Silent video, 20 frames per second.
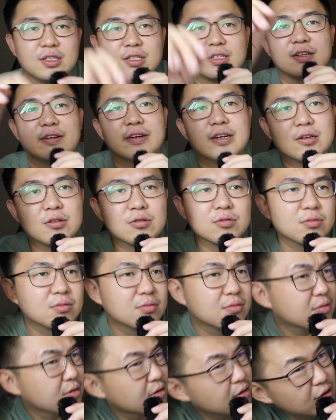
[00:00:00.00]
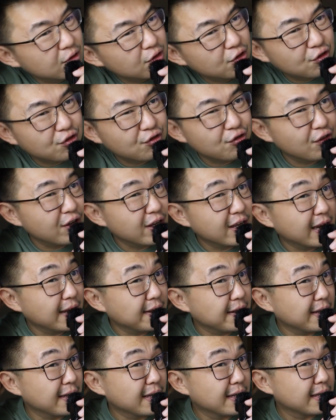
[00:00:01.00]
It's around 3, I
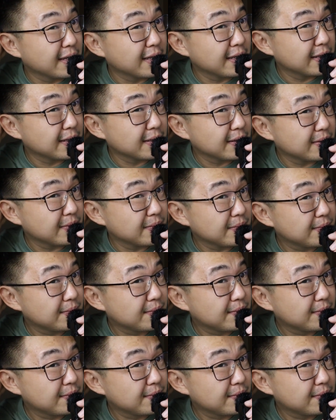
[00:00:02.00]
think. And the best